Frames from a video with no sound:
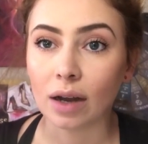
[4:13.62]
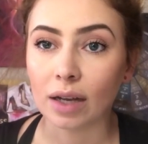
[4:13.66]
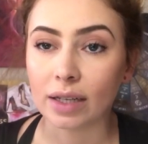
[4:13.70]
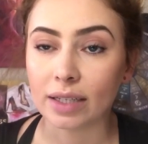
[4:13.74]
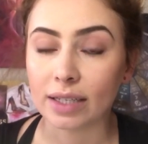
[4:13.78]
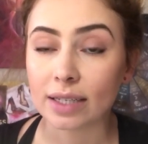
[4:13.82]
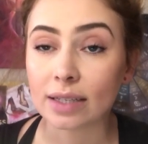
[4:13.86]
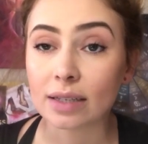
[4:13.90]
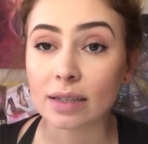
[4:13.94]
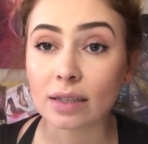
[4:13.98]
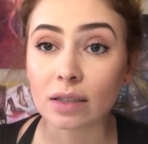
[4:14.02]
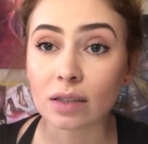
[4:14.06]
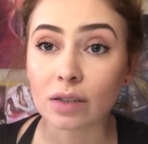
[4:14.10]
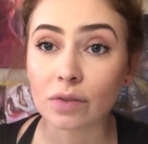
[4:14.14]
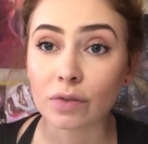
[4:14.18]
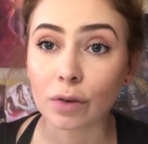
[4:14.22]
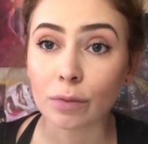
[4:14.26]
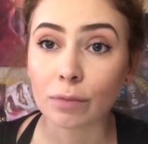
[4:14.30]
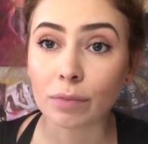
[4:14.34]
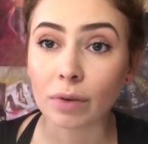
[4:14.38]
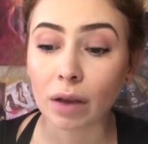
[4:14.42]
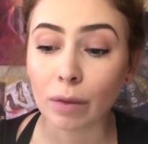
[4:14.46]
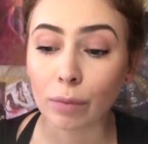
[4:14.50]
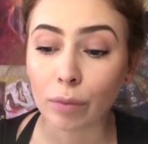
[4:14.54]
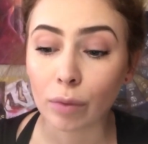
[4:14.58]
distance
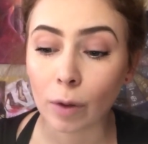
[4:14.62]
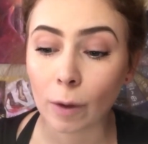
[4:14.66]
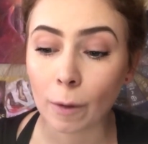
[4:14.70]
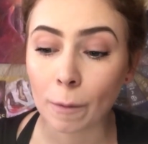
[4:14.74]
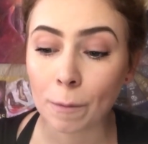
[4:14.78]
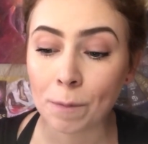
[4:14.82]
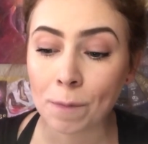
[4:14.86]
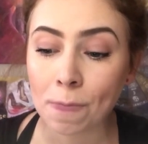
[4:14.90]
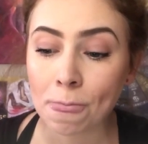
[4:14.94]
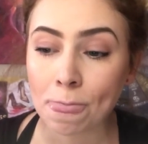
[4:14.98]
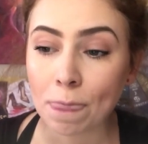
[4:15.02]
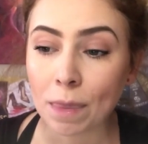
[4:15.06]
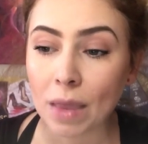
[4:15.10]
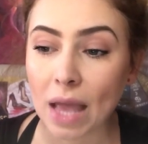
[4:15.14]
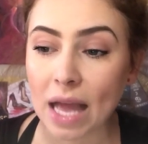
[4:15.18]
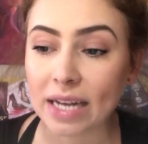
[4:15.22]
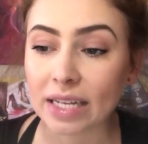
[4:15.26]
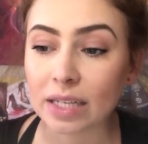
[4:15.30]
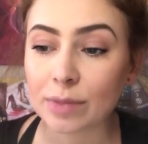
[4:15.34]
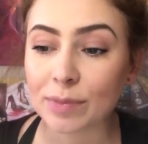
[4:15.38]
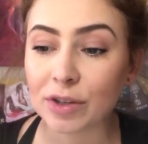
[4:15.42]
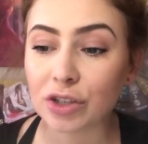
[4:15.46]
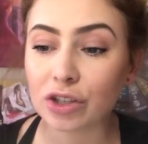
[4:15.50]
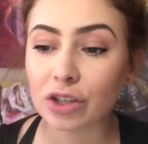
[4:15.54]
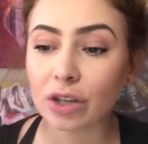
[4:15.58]
from people. And
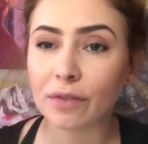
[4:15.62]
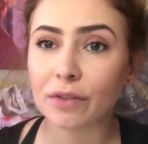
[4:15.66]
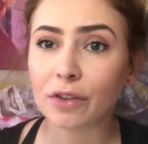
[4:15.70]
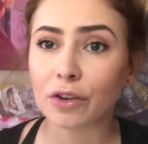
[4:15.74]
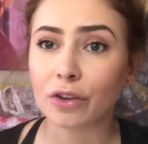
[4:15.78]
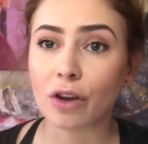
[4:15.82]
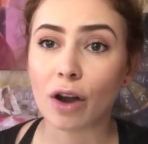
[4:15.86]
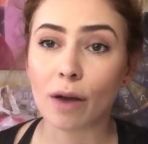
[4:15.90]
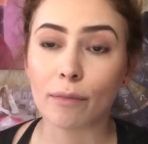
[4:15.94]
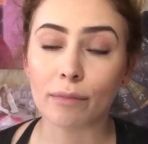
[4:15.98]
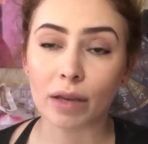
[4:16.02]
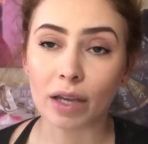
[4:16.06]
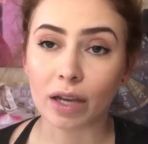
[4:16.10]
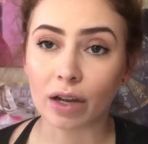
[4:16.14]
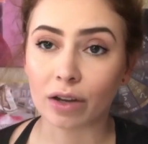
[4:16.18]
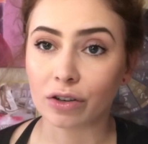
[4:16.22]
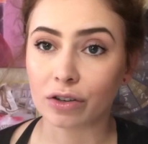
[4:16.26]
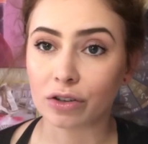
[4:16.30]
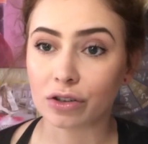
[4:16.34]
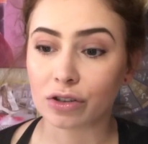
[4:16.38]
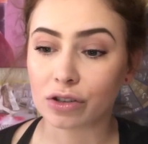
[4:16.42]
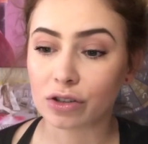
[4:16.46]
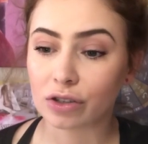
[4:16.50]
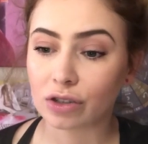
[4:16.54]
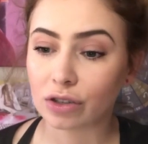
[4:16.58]
especially if they're not being
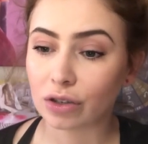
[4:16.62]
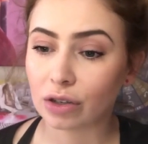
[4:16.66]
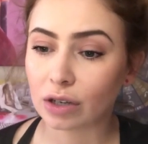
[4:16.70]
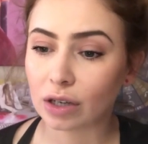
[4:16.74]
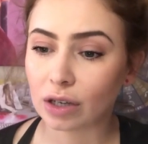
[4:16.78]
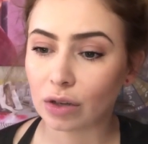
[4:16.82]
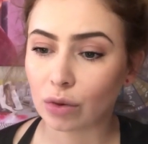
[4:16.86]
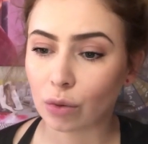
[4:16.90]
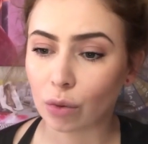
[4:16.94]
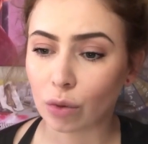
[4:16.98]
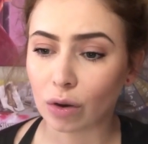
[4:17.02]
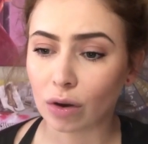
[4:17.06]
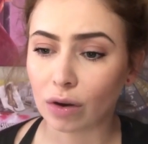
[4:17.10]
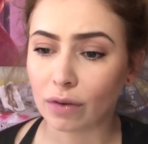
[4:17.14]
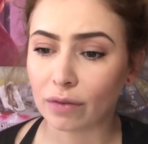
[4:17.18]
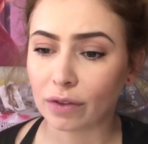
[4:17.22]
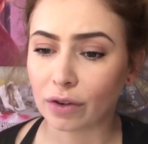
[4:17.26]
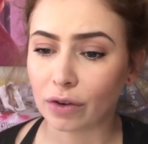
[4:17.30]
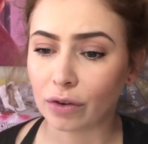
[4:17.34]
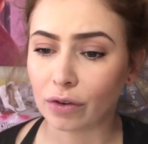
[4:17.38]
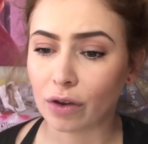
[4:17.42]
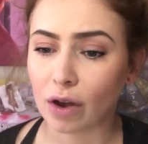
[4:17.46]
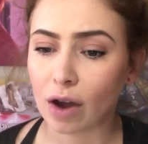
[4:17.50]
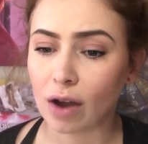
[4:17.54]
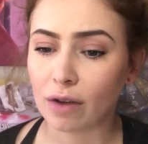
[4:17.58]
understood, or if
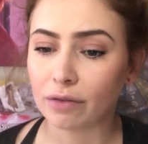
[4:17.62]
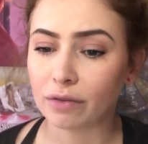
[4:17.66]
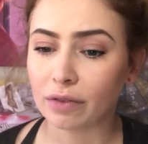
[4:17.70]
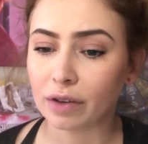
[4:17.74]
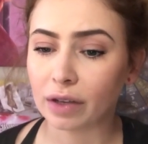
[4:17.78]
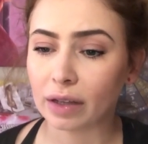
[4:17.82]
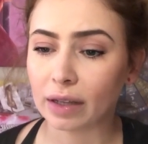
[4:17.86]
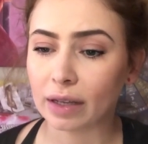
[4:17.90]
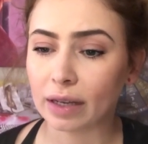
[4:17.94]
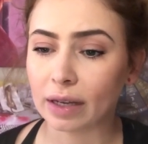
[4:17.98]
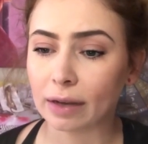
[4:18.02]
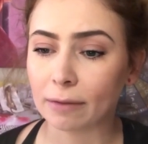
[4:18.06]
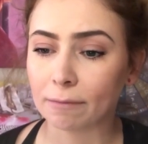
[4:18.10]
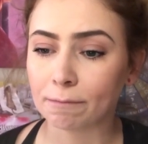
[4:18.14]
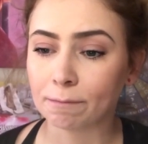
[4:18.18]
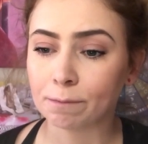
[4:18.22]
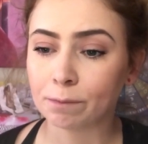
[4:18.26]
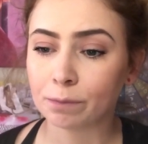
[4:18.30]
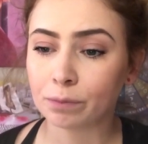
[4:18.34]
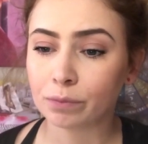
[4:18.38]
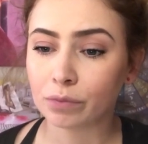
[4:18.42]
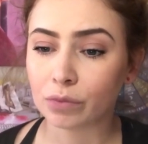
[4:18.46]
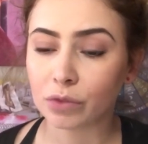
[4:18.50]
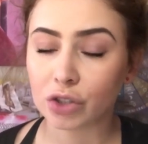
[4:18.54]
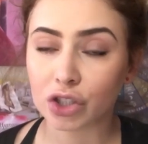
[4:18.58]
they're not feeling
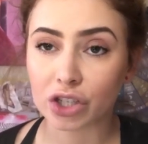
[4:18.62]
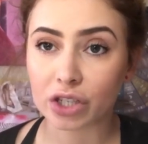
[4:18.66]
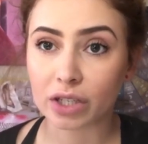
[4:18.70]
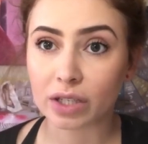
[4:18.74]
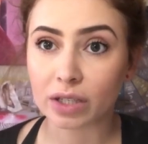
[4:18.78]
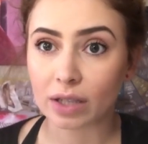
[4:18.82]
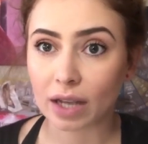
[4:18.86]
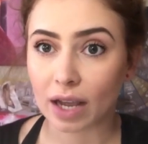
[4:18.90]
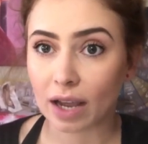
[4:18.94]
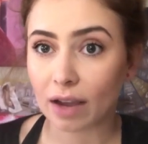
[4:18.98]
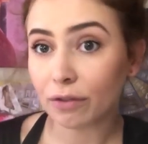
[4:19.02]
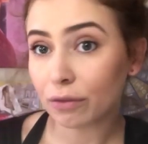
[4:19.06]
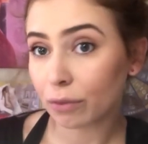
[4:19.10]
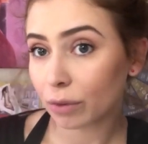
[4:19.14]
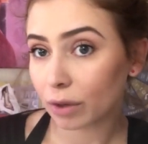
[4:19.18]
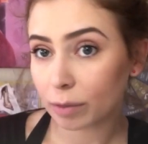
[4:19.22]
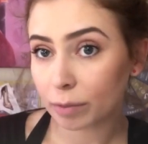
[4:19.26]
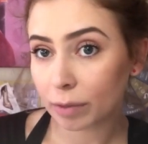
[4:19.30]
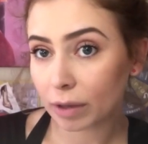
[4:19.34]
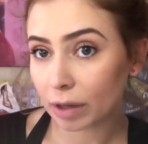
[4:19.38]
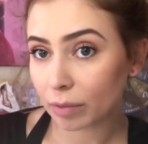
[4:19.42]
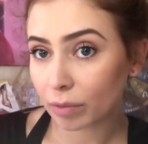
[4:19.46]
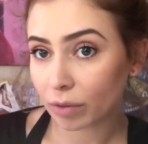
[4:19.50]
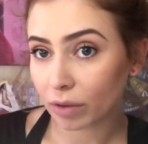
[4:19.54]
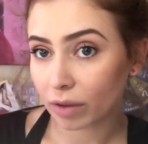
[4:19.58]
just safe with
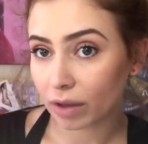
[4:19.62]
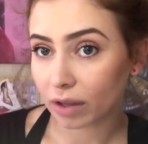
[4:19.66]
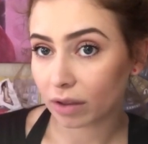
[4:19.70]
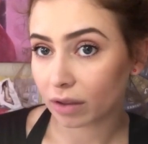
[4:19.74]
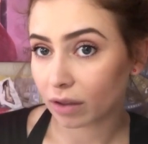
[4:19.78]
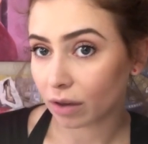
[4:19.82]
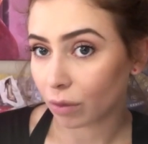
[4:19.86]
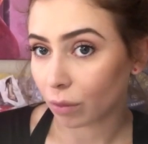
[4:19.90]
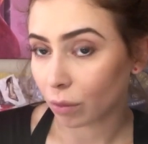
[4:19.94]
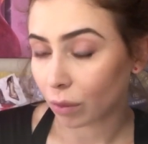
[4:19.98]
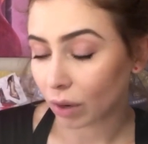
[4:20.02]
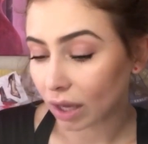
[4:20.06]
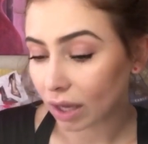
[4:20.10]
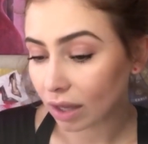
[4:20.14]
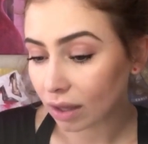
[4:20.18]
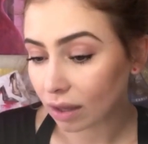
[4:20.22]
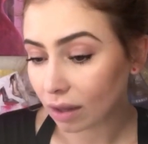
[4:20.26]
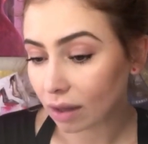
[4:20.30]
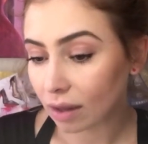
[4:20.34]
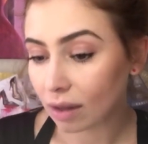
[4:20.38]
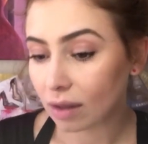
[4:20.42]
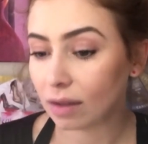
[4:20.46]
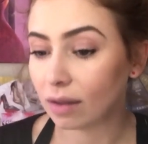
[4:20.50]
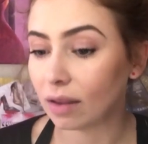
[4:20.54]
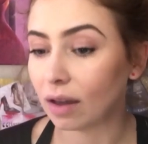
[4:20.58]
people that they're
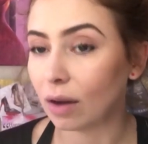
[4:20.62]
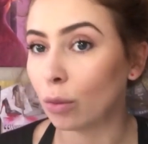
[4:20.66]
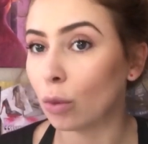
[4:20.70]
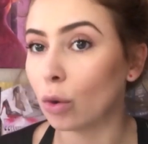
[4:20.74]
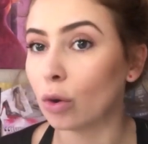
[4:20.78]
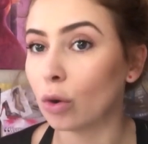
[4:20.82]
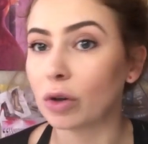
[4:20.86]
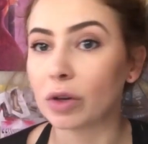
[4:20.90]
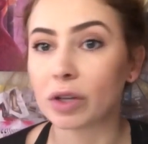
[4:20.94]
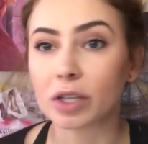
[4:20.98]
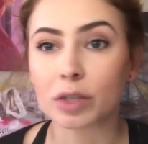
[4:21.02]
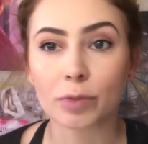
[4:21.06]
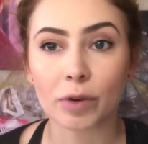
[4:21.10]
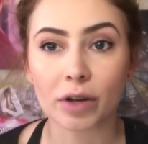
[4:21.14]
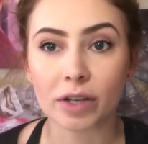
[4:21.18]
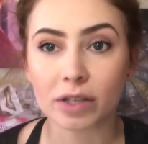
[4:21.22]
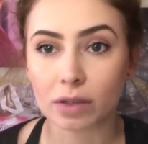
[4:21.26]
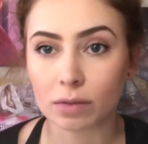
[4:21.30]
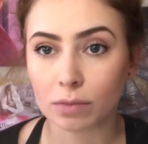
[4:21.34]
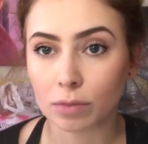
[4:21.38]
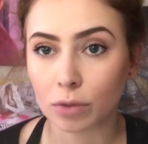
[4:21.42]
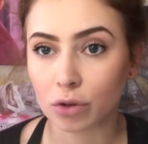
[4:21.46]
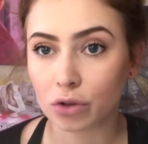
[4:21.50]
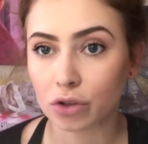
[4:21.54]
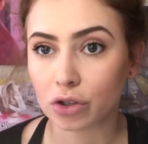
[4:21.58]
with, they won't express
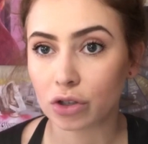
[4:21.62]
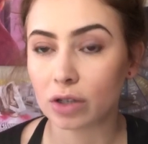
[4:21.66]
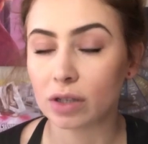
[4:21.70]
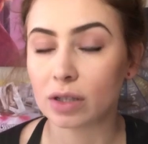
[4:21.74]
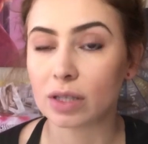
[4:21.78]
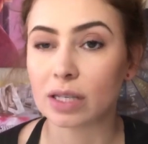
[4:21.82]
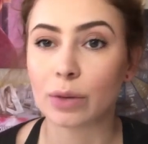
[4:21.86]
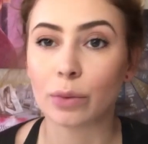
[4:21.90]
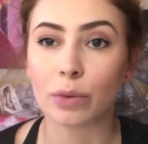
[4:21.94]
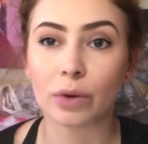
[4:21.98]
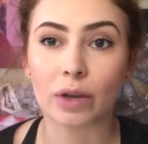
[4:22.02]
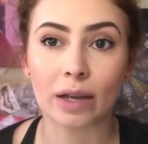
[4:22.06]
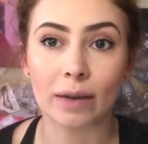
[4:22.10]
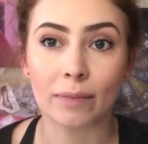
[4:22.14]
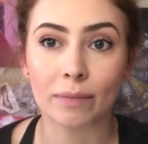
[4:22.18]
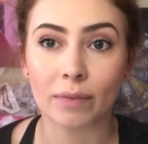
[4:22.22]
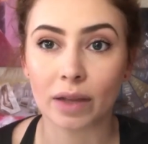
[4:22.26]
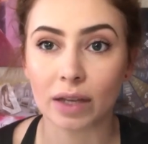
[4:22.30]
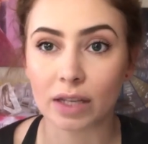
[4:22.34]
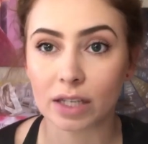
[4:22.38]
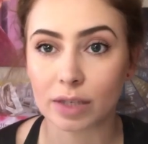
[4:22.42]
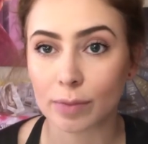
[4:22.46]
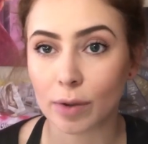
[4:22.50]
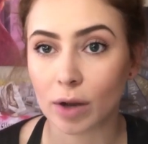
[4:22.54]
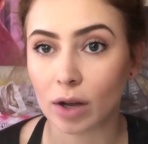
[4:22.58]
emotions. They will keep
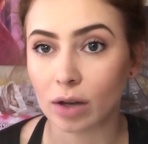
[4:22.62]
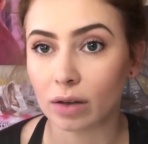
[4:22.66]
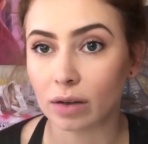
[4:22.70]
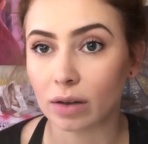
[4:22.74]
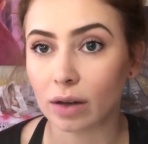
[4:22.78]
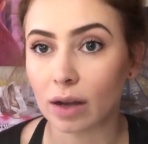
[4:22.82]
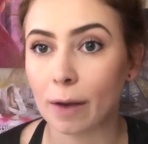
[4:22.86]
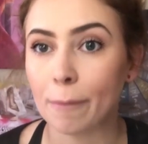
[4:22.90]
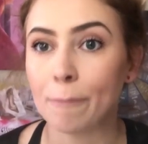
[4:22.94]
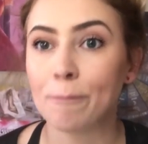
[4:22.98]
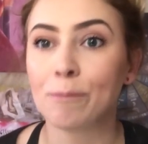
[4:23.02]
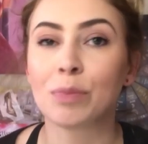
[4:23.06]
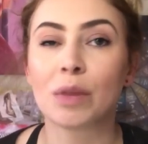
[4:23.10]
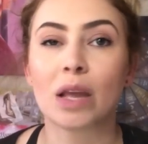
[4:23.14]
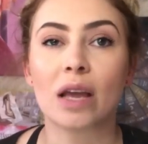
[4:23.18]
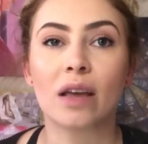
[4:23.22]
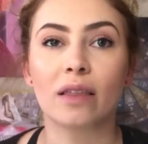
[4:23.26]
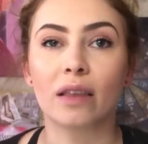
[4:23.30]
things bottled up.